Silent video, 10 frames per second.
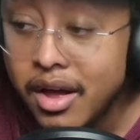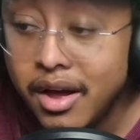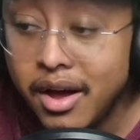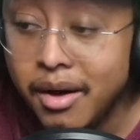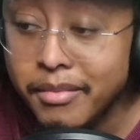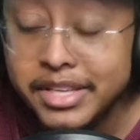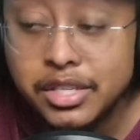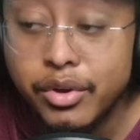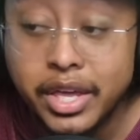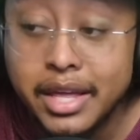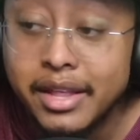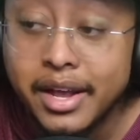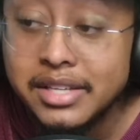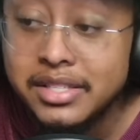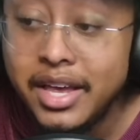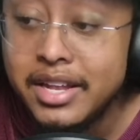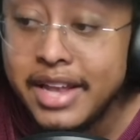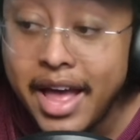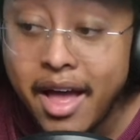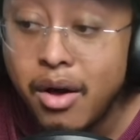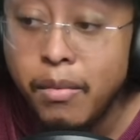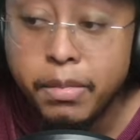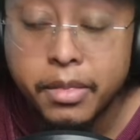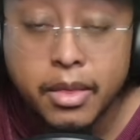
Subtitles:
And so again, like I said, now